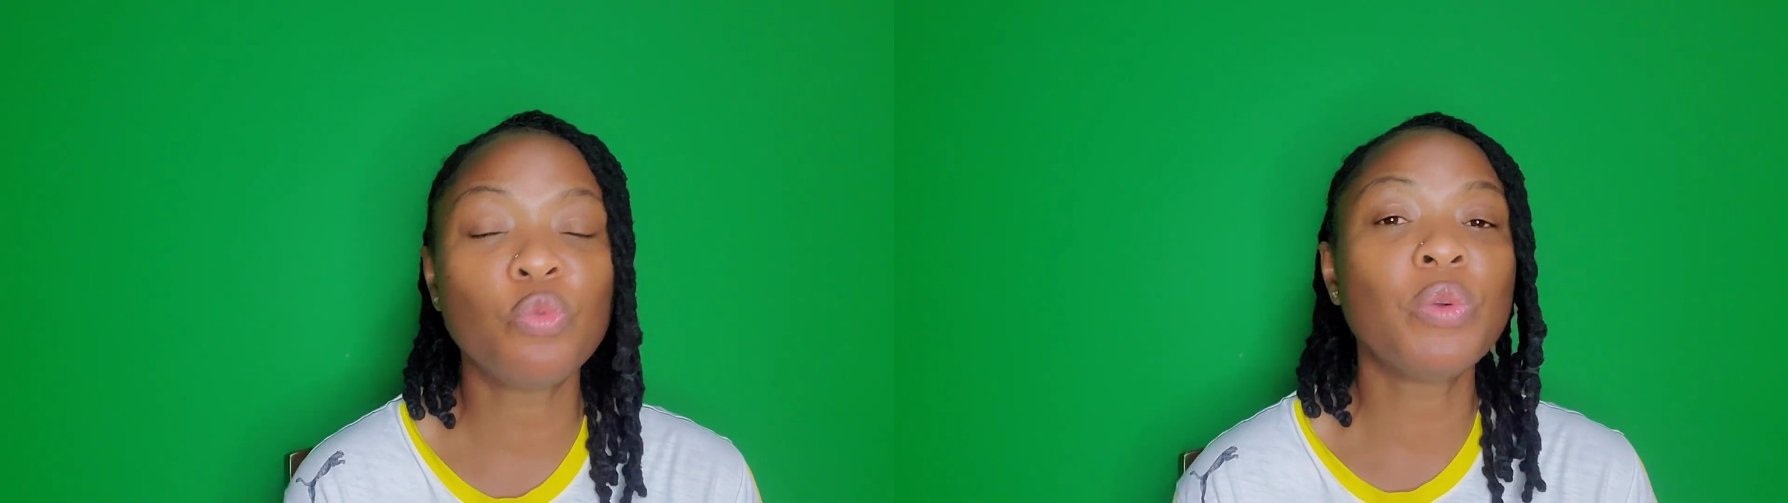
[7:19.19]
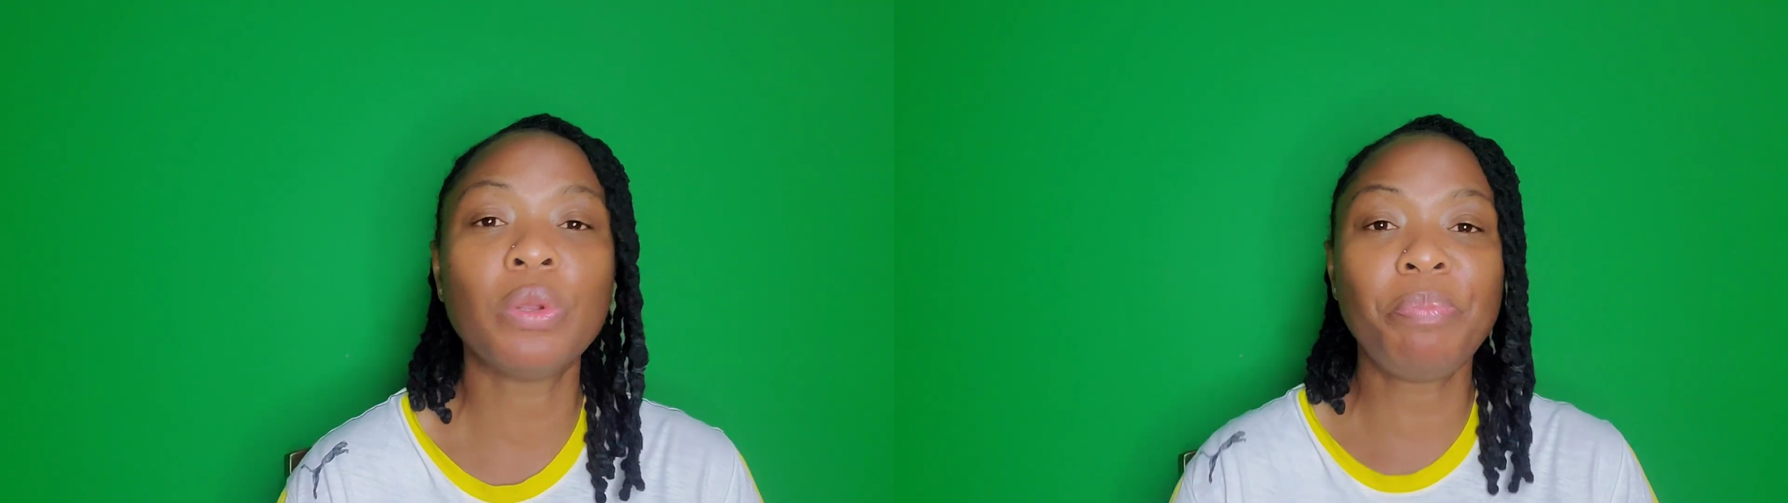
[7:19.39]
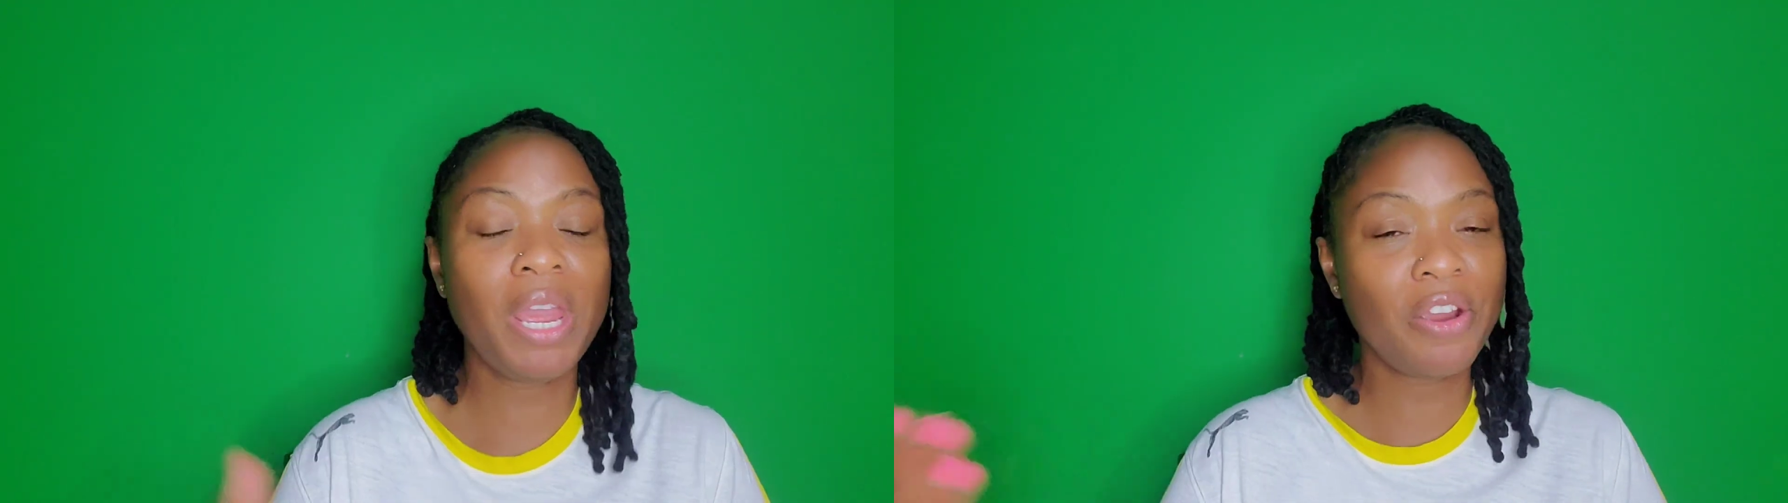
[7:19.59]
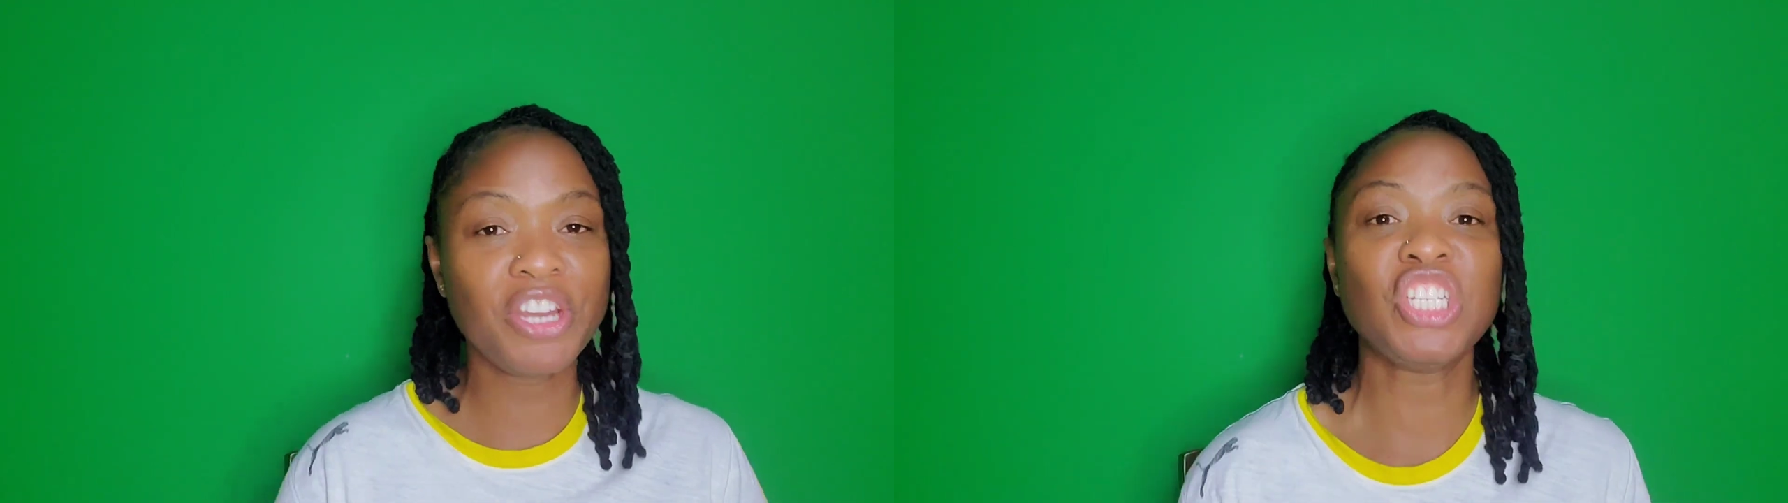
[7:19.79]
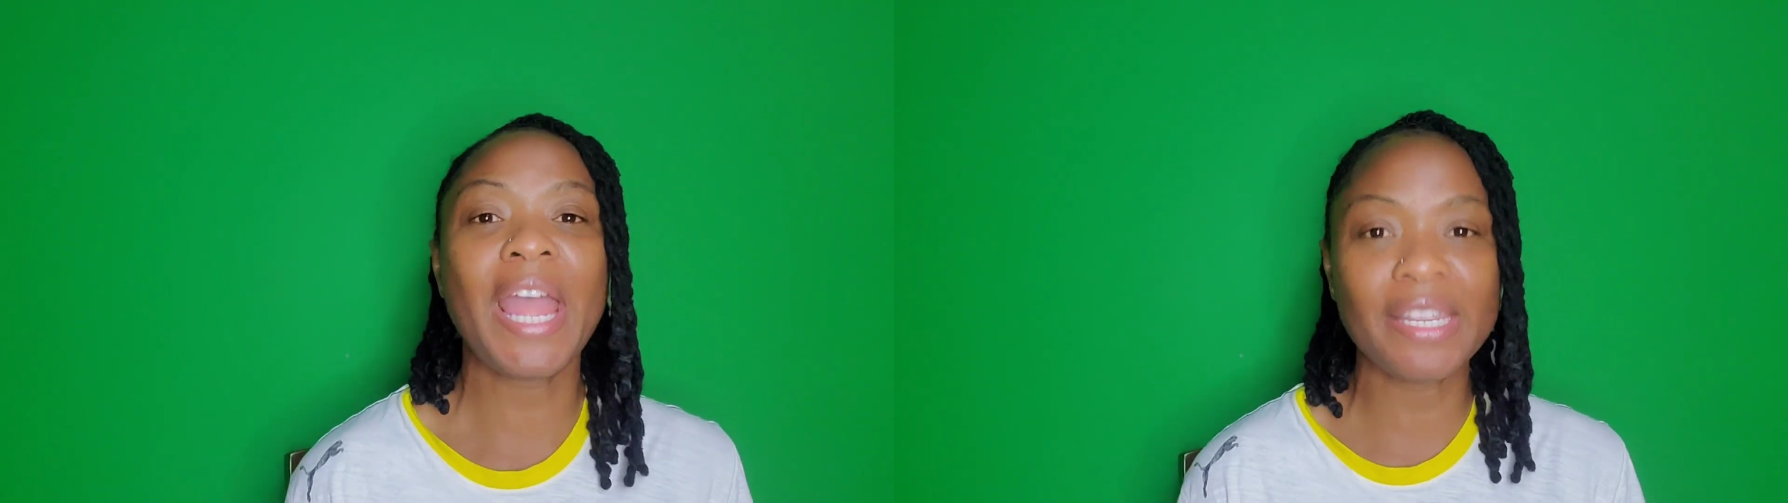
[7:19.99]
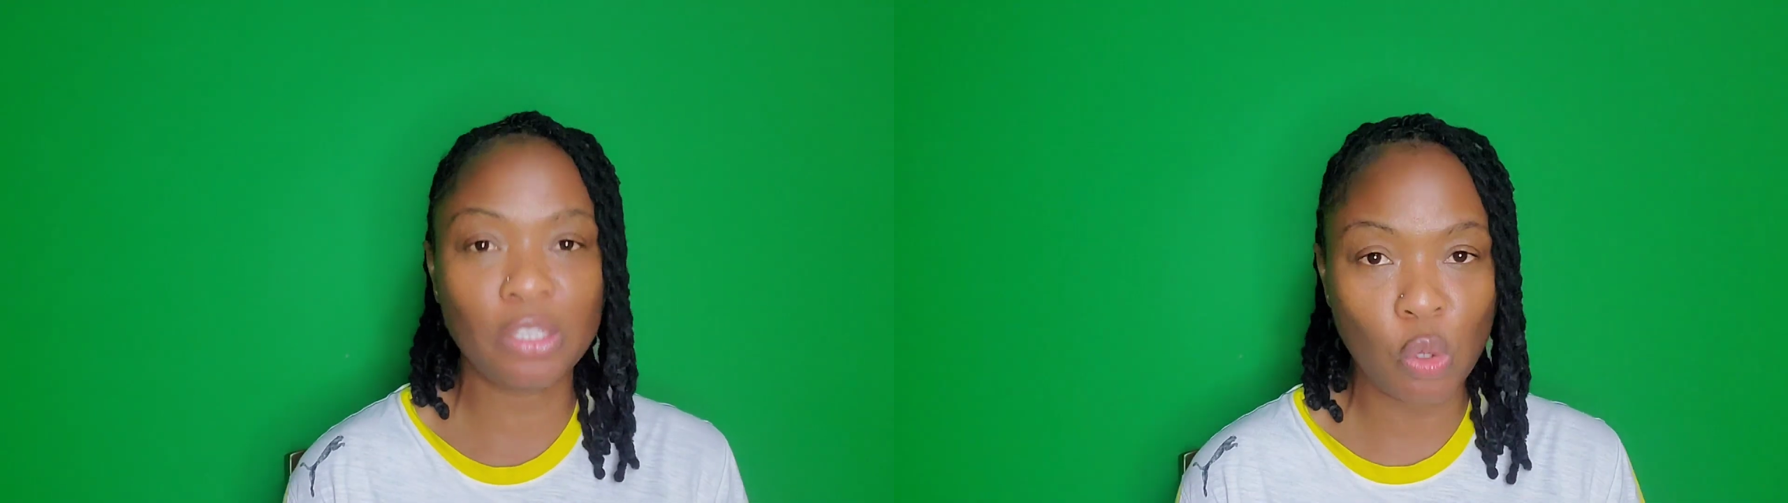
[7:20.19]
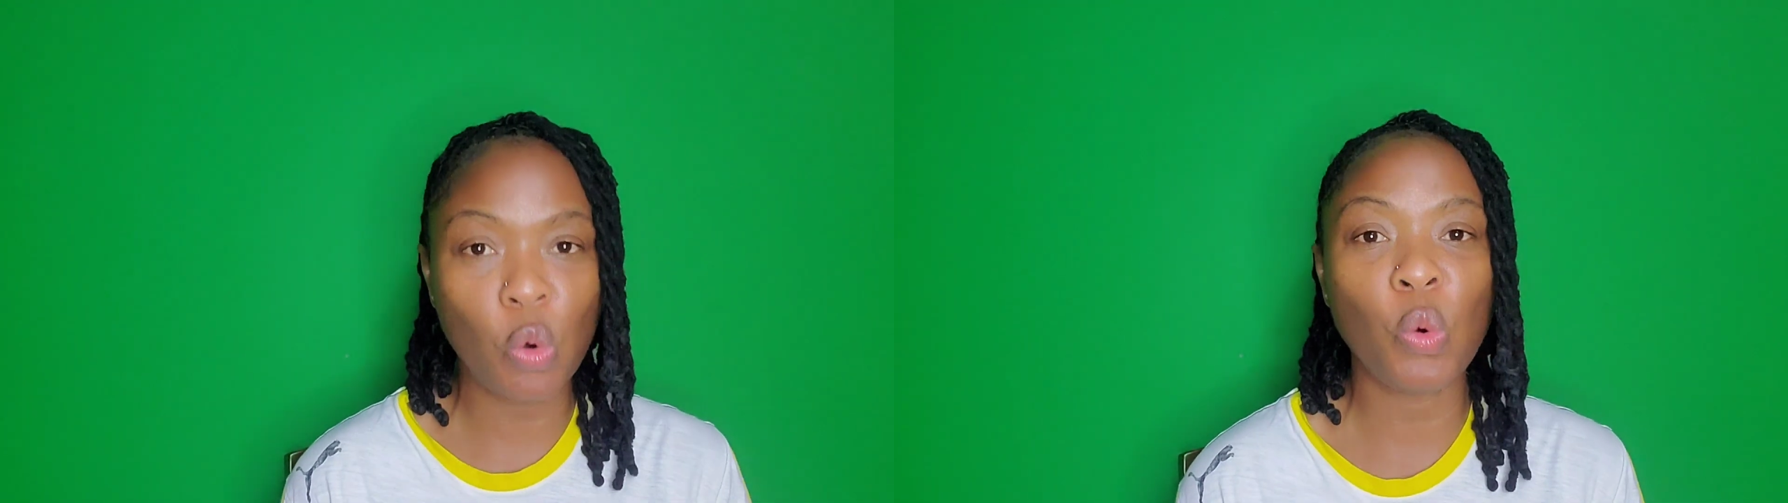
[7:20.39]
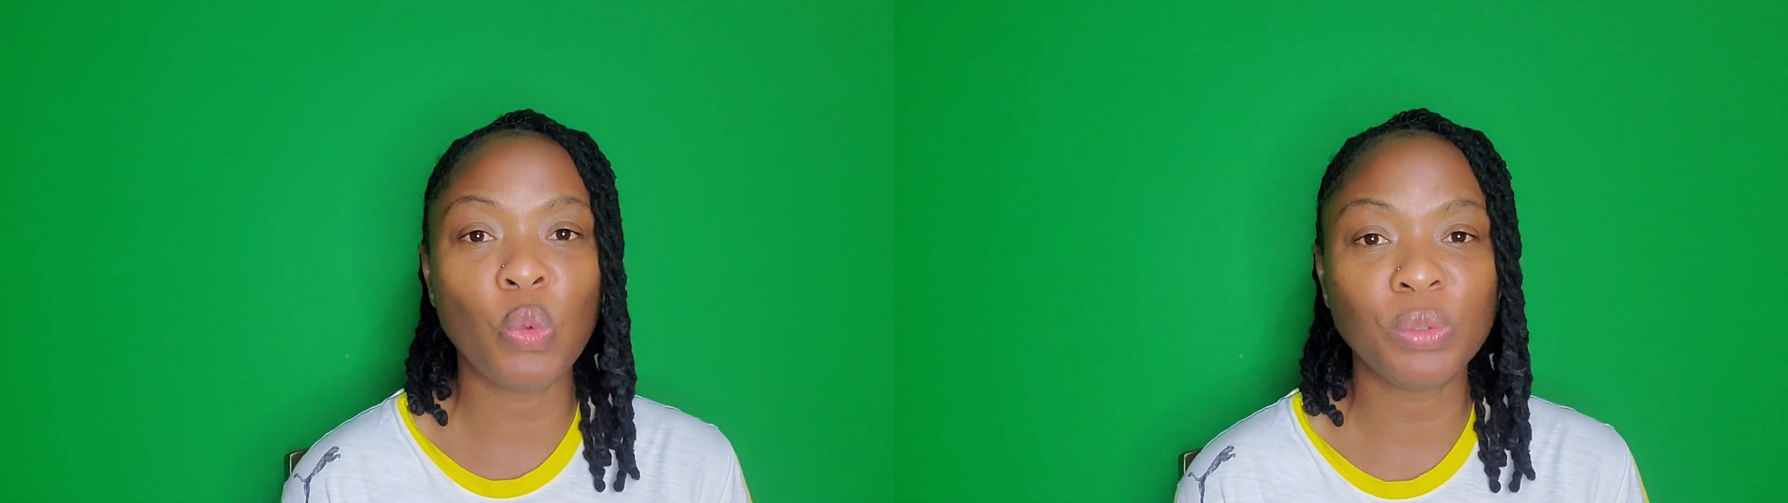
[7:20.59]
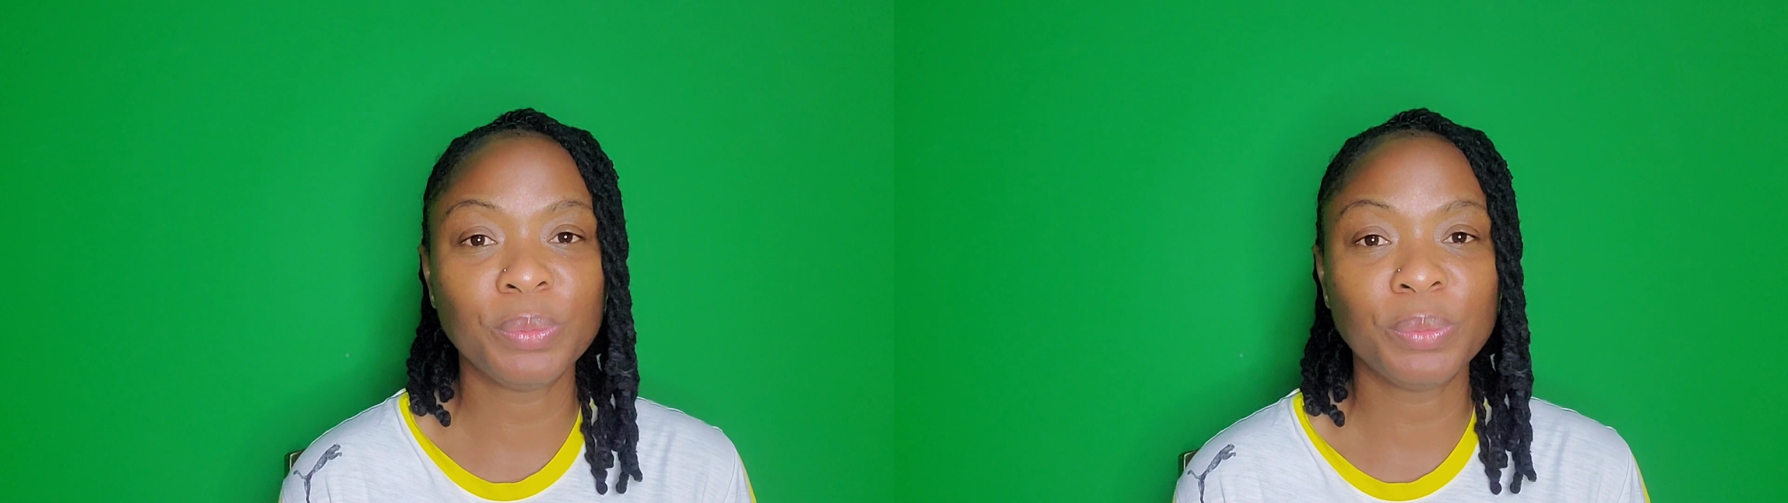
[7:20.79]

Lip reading: we would perish as a whole.